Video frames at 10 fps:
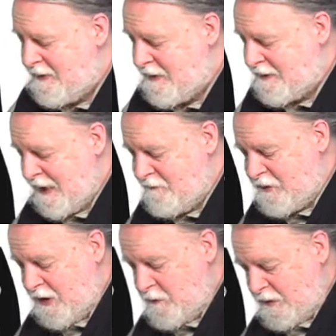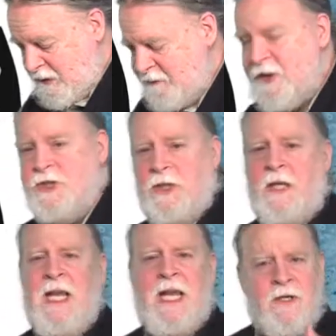that's out of genuine conviction.
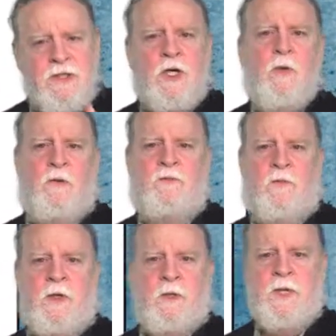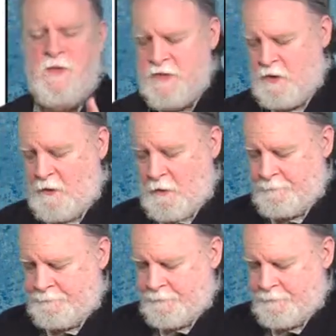Here's a quote for you. Here's a quote.